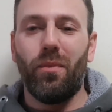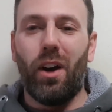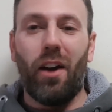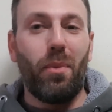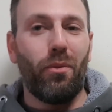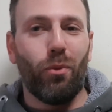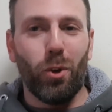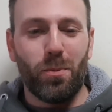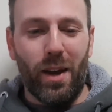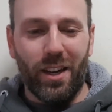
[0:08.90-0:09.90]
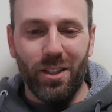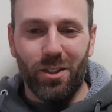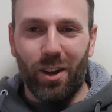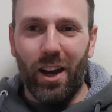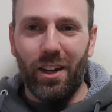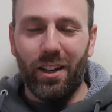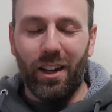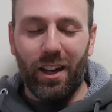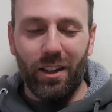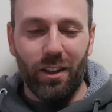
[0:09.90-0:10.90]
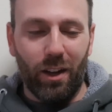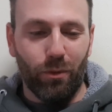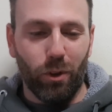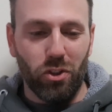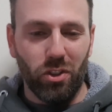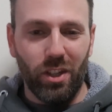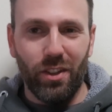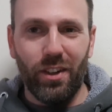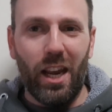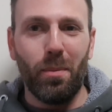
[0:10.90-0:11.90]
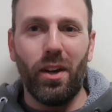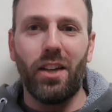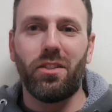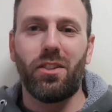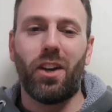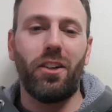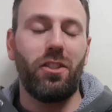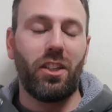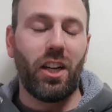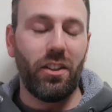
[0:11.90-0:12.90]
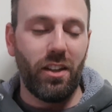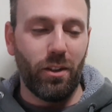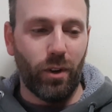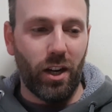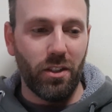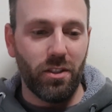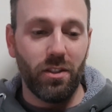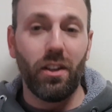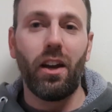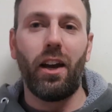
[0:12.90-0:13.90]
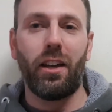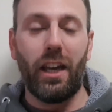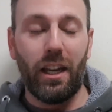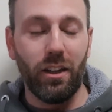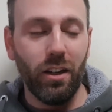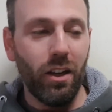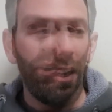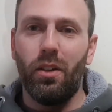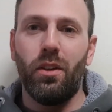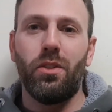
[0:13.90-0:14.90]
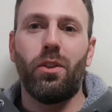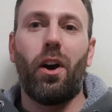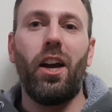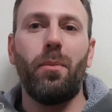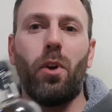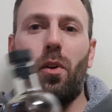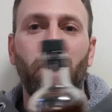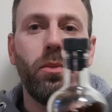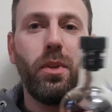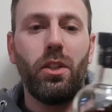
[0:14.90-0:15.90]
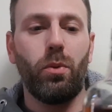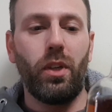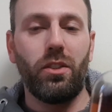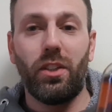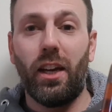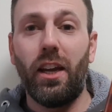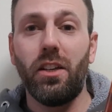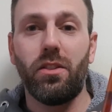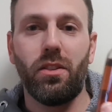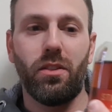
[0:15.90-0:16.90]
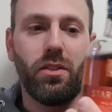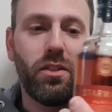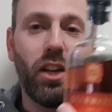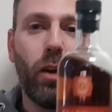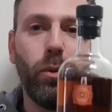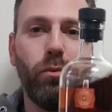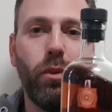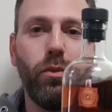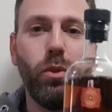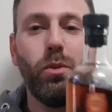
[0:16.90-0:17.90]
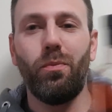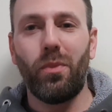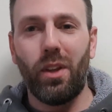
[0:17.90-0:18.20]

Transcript: I've been forced back inside again. Unfortunately, the neighbor has decided to cut their grass again, so I am going to be doing today's Starward review